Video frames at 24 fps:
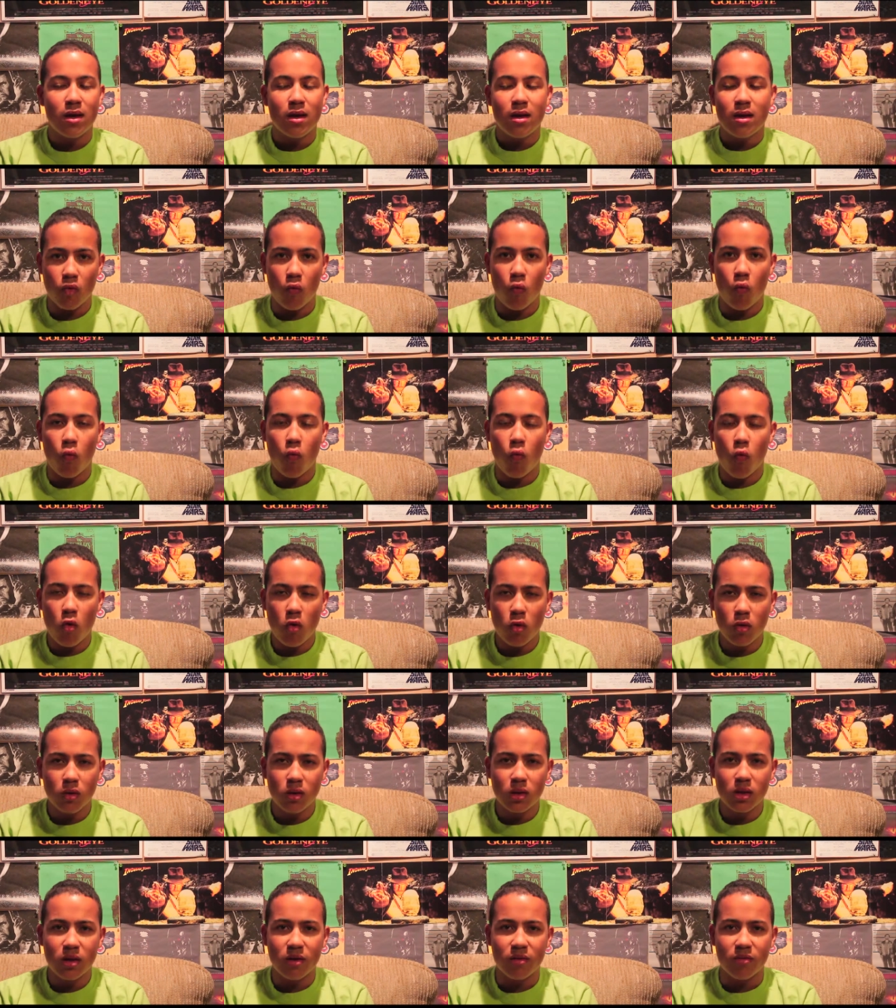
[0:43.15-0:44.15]
the
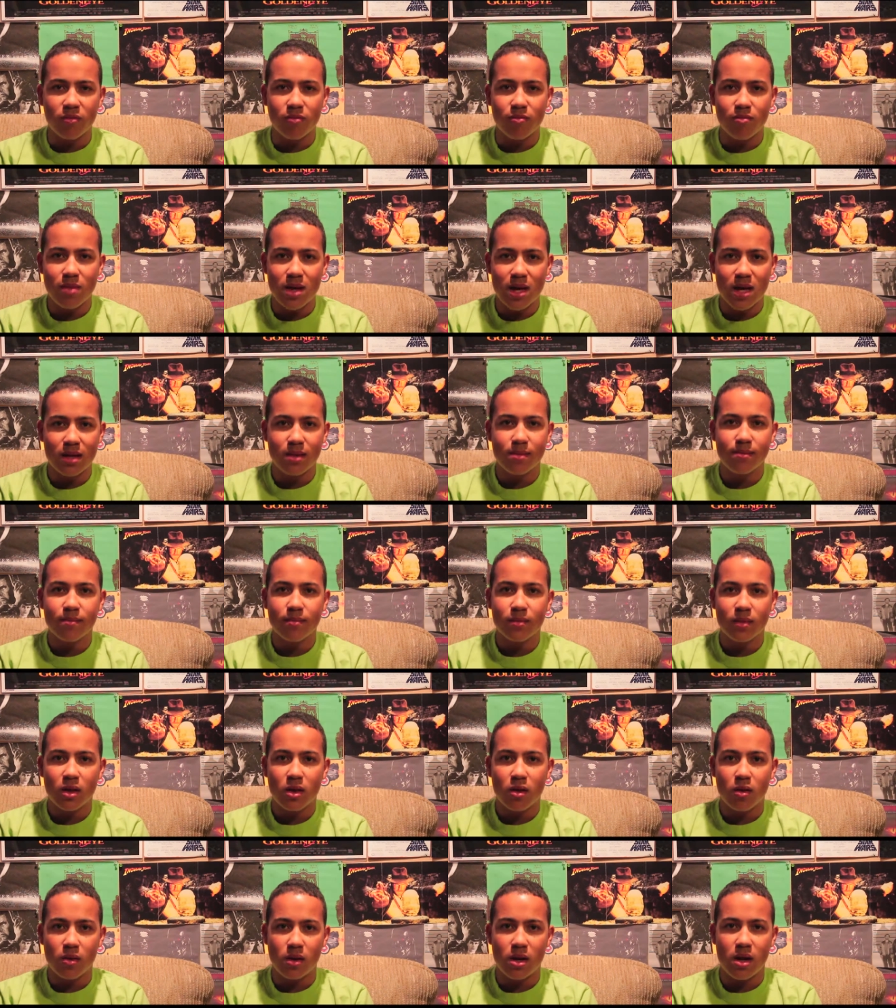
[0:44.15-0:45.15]
world of men
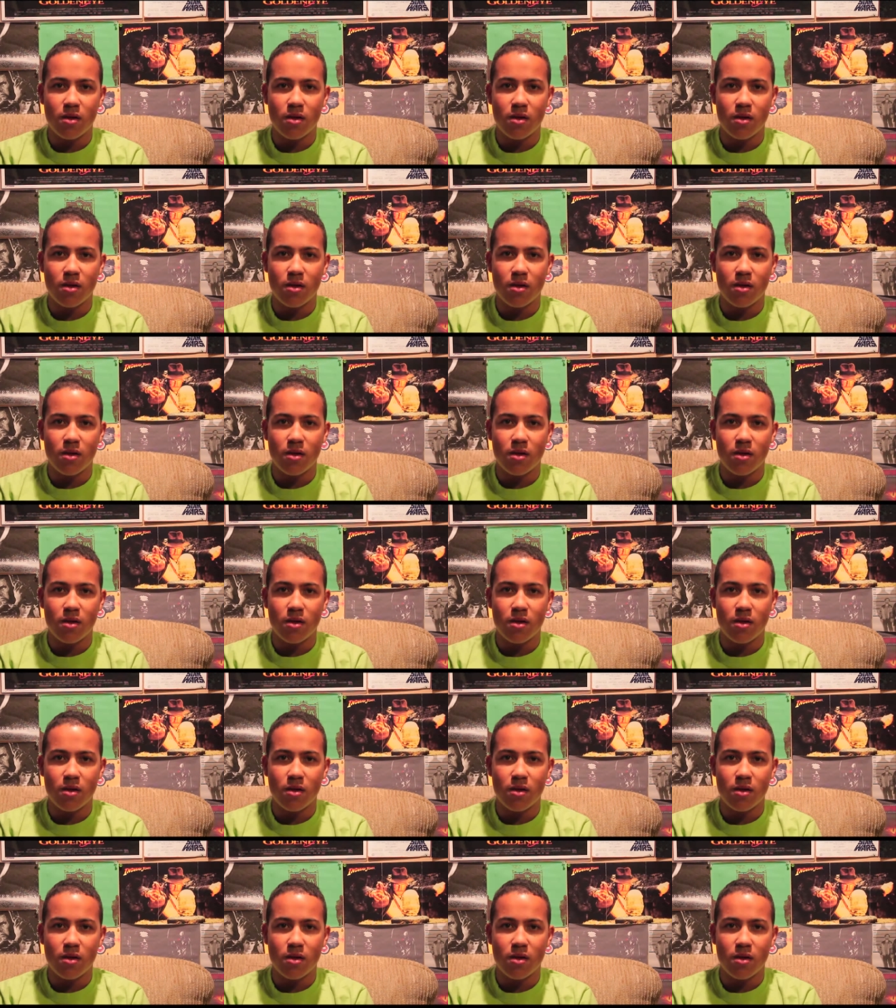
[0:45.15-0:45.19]
are